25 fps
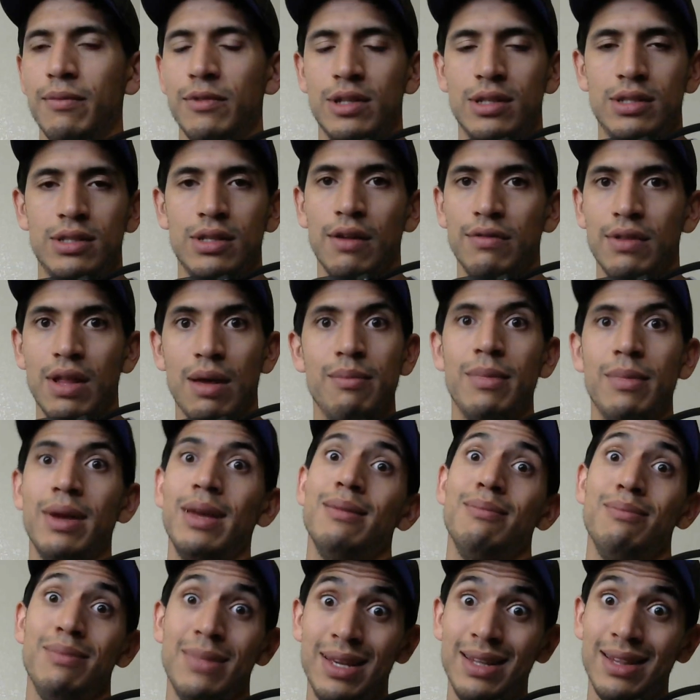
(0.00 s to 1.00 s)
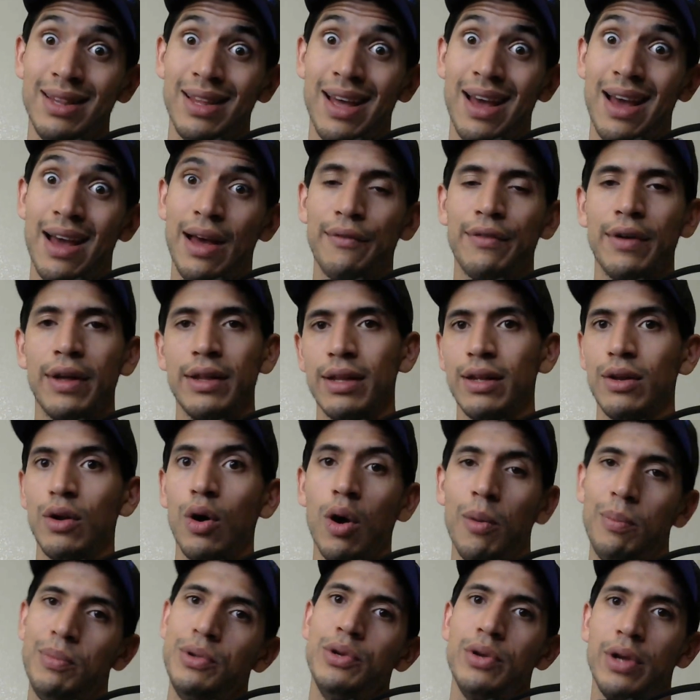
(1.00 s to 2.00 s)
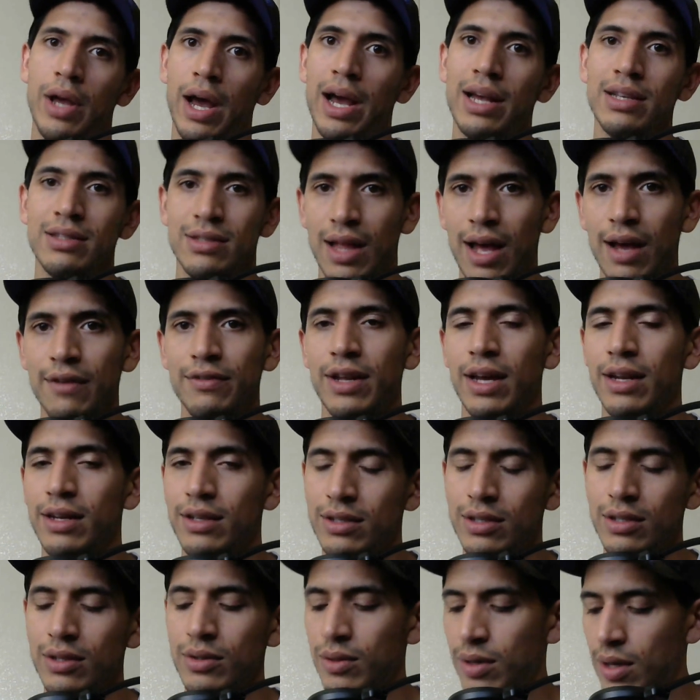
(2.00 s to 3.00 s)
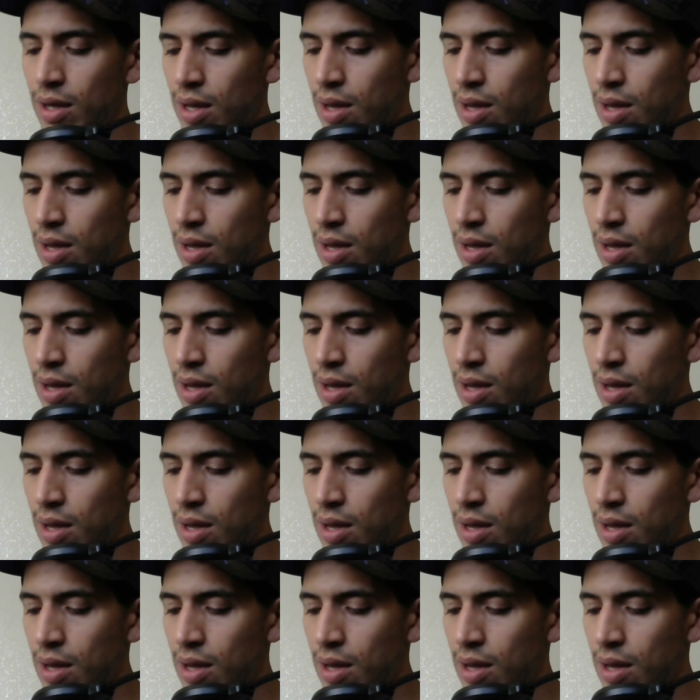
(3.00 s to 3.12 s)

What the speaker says: stuff that made me laugh and then hope you guys laughed at it too.